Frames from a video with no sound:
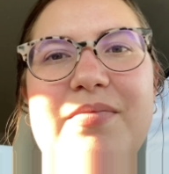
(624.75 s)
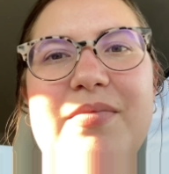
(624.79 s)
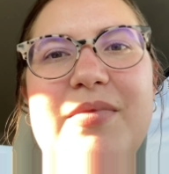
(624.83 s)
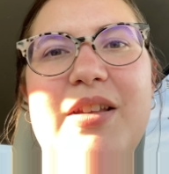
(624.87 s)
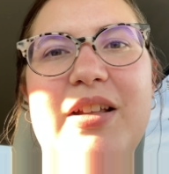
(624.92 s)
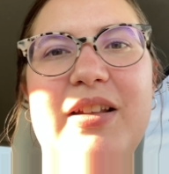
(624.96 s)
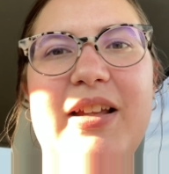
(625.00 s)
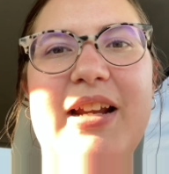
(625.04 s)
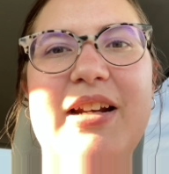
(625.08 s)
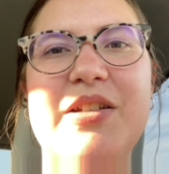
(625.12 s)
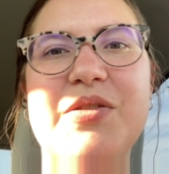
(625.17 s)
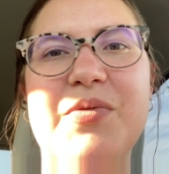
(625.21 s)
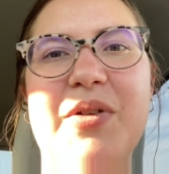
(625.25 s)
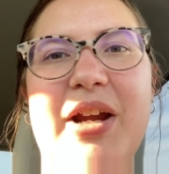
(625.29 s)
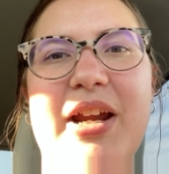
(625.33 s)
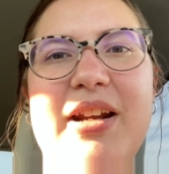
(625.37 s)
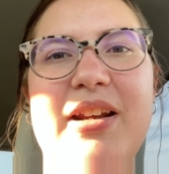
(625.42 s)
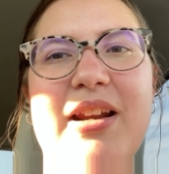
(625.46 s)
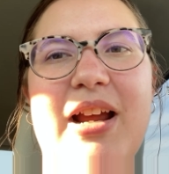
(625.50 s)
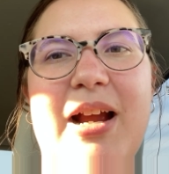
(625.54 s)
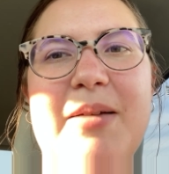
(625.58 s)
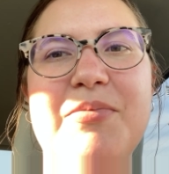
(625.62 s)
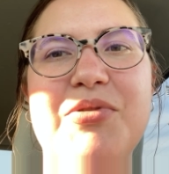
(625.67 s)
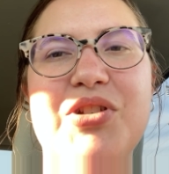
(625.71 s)
The light is
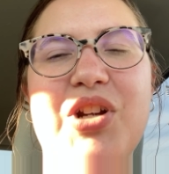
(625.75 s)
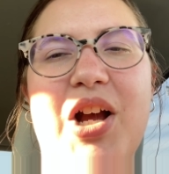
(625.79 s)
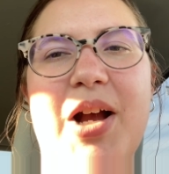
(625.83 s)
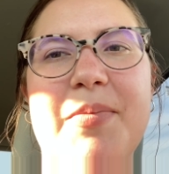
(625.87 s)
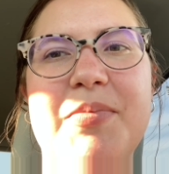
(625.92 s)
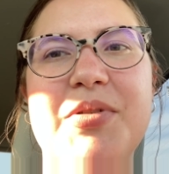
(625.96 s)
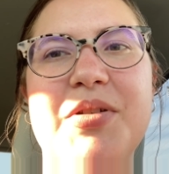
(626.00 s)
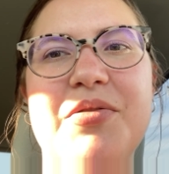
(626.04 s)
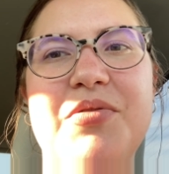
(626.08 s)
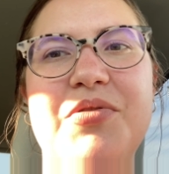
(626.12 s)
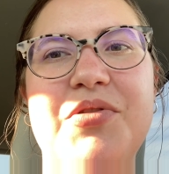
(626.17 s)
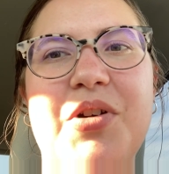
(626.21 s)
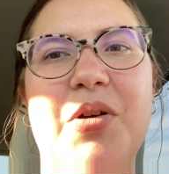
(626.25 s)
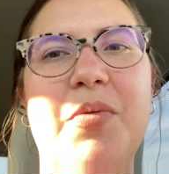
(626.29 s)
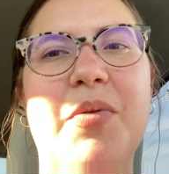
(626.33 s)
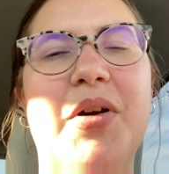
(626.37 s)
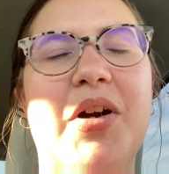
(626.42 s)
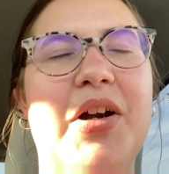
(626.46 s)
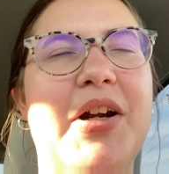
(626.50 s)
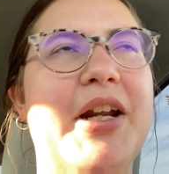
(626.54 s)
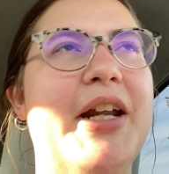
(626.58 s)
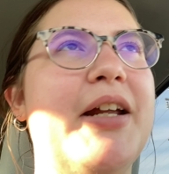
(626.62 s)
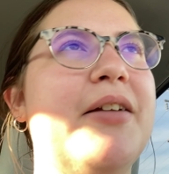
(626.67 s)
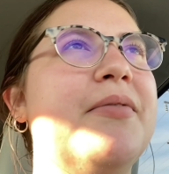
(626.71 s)
red. I'm stopped. Don't
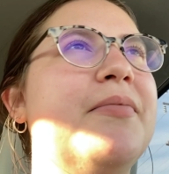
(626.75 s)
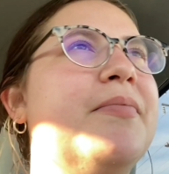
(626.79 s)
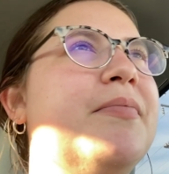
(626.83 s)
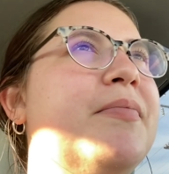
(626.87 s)
worry.